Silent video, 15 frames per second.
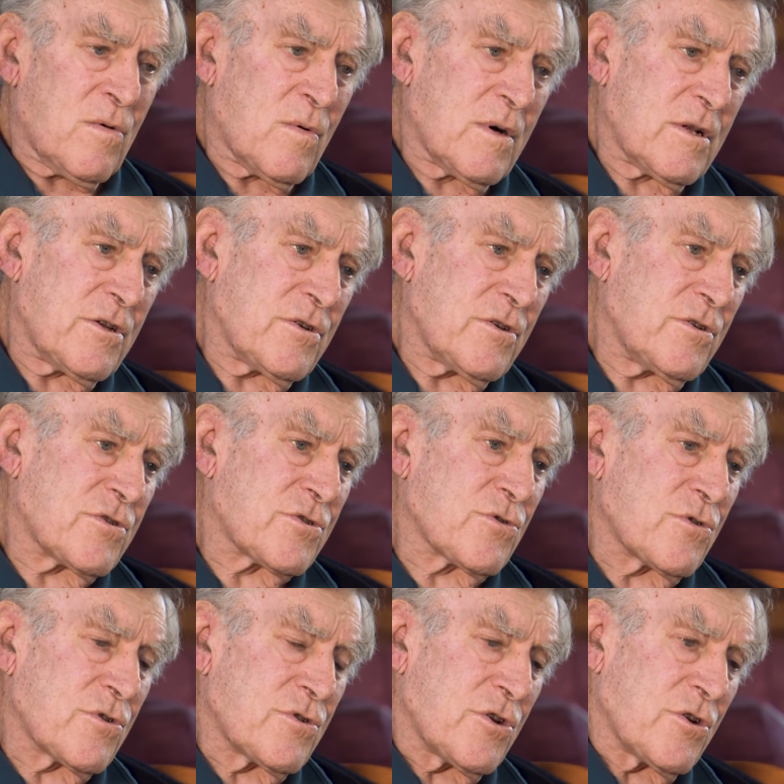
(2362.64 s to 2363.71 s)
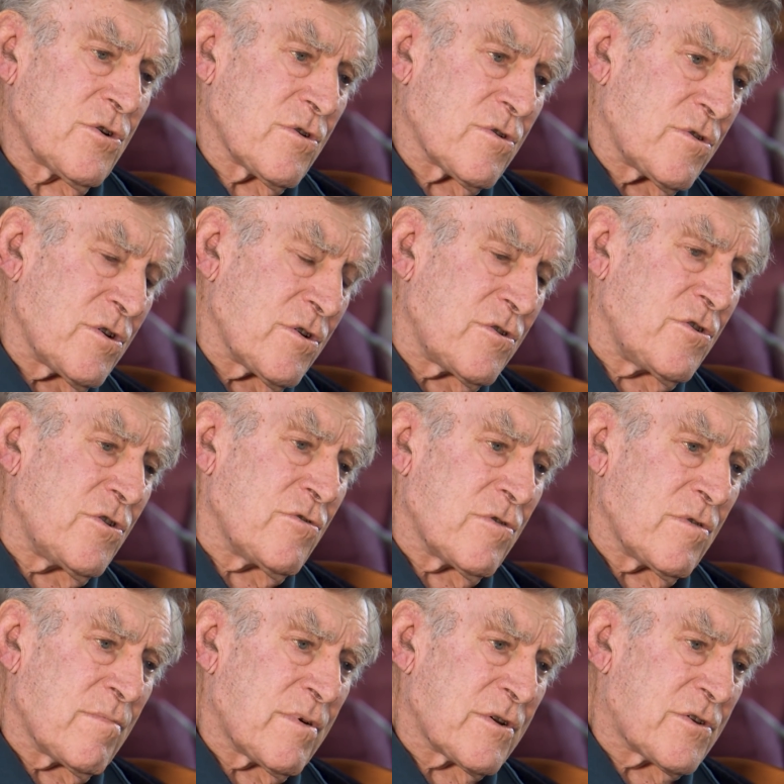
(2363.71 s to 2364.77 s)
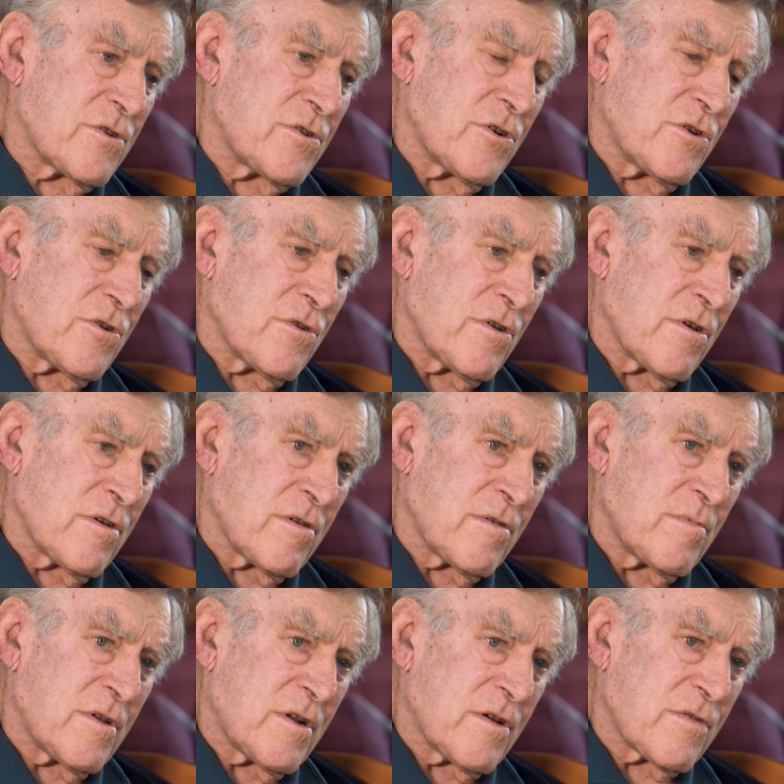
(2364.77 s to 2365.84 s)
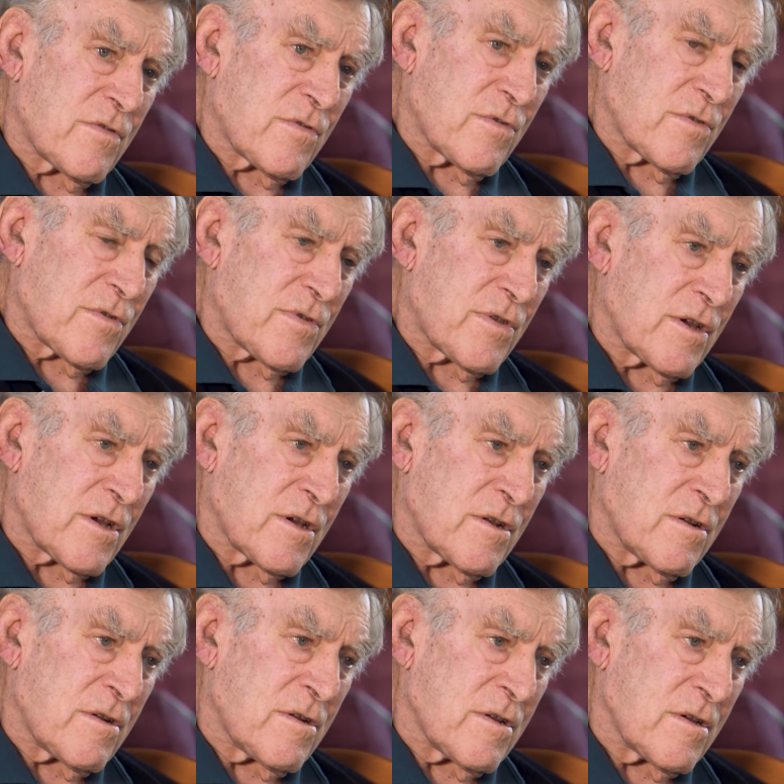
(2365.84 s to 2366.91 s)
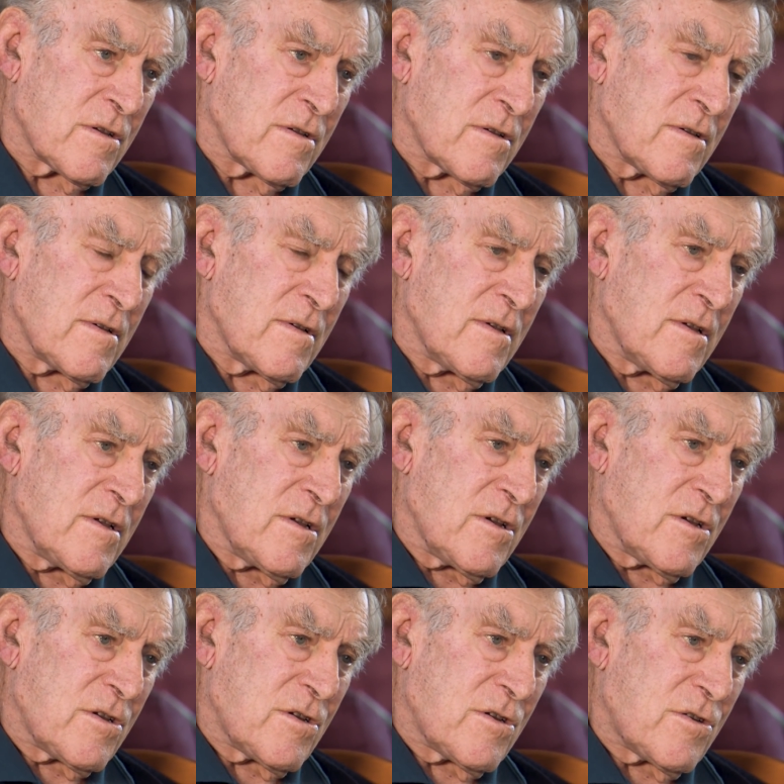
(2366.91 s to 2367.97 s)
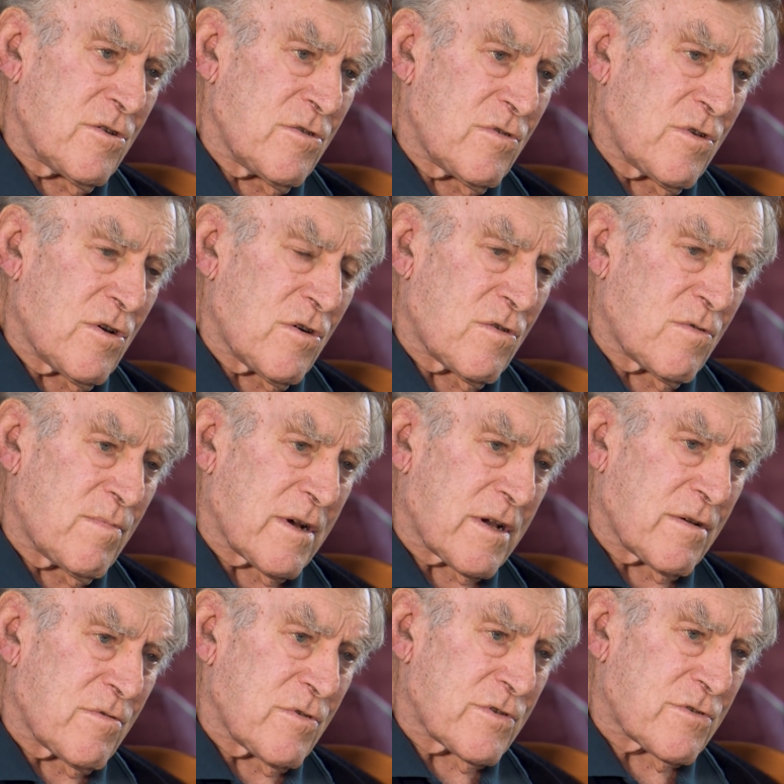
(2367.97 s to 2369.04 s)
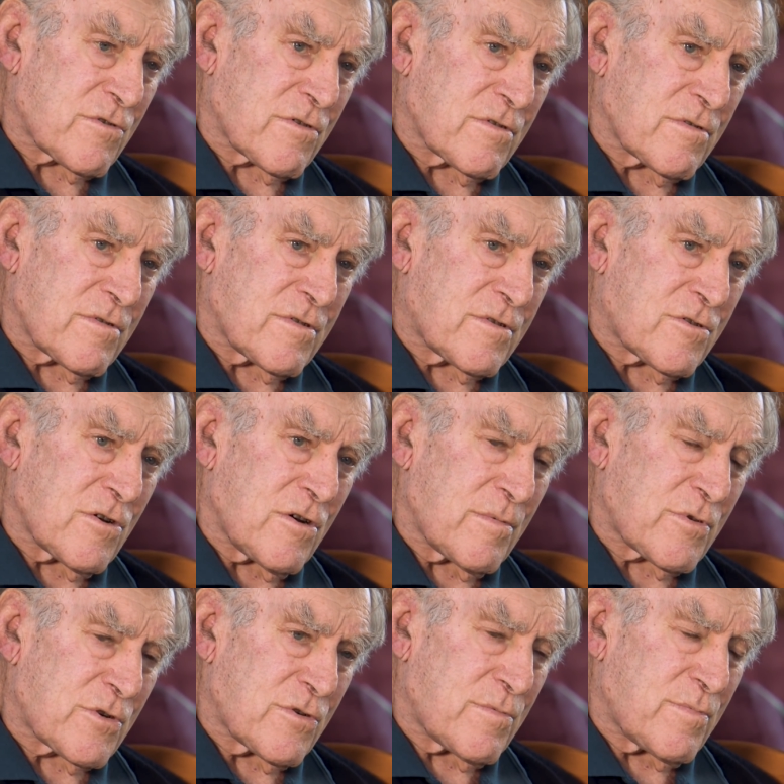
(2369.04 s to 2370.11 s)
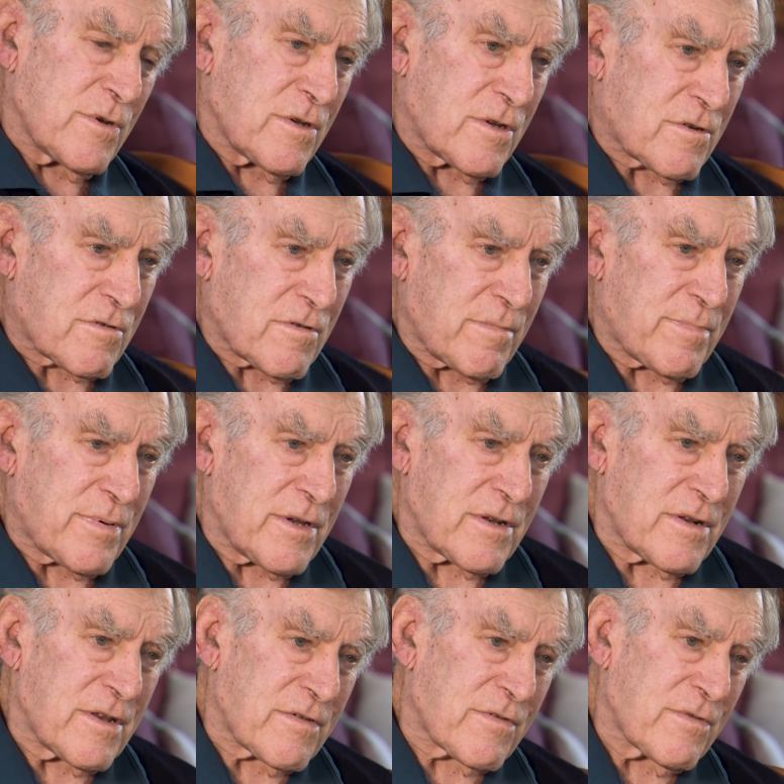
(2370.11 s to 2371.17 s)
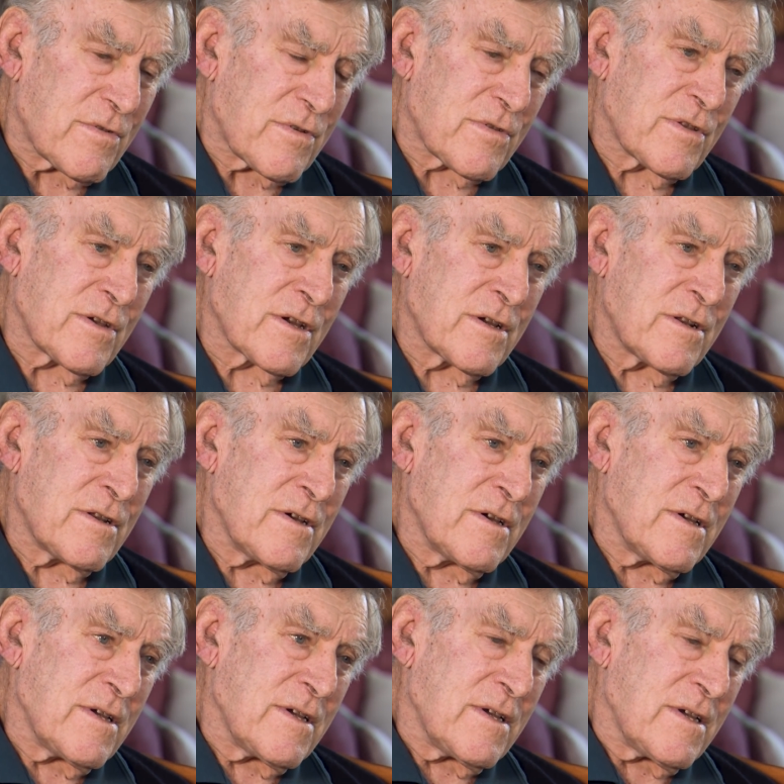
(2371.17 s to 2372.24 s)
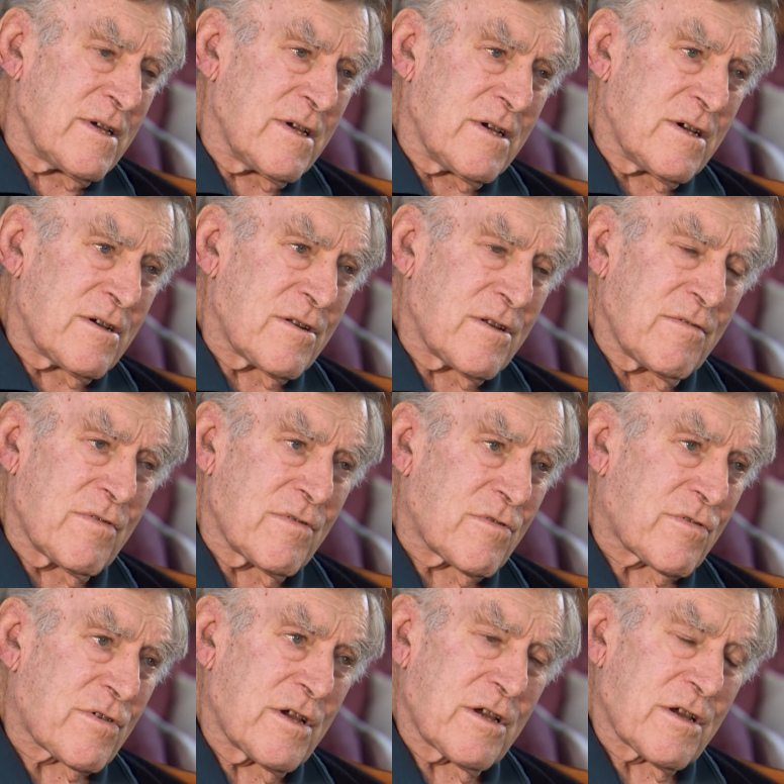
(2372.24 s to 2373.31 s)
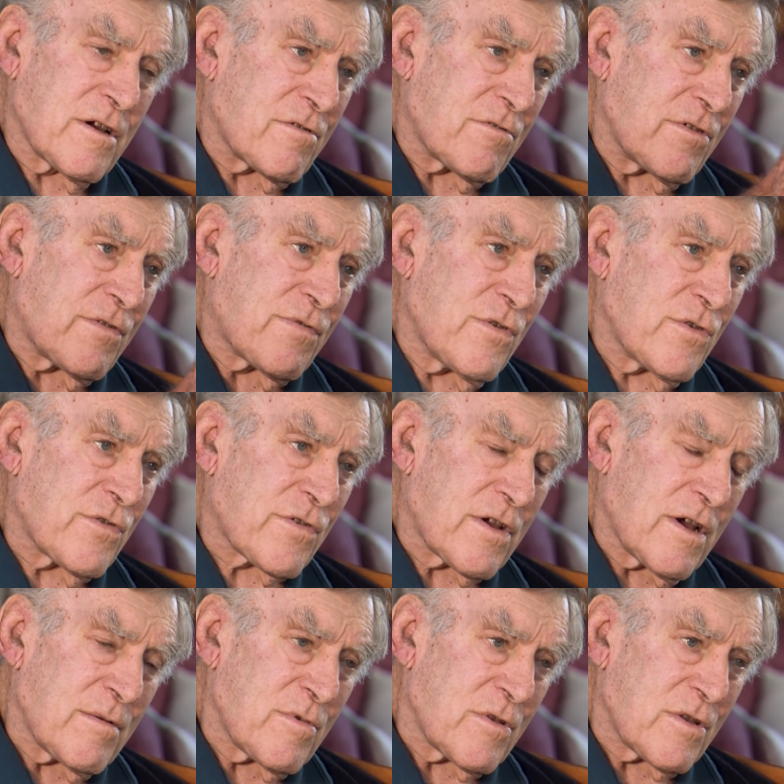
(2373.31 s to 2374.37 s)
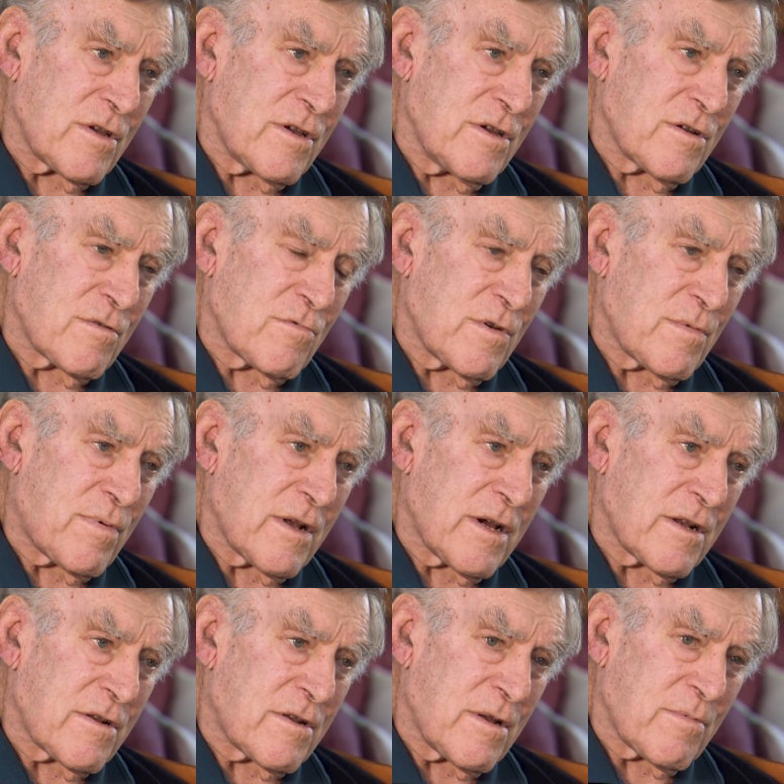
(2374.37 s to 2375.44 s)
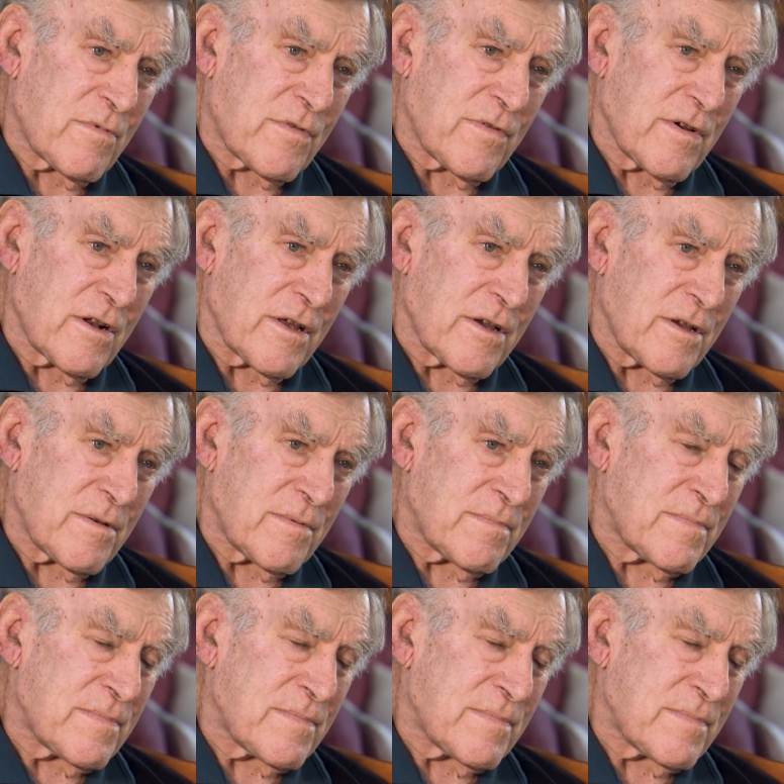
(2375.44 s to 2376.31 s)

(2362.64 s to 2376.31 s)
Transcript: Well, you, you sort of didn't, you knew him, but you didn't know him, you know, sort of thing, and uh, you knew the old bugger was, times could be grumpy and that sort of thing. And, and there was King Country's first game of the year, and we were playing Thames Valley.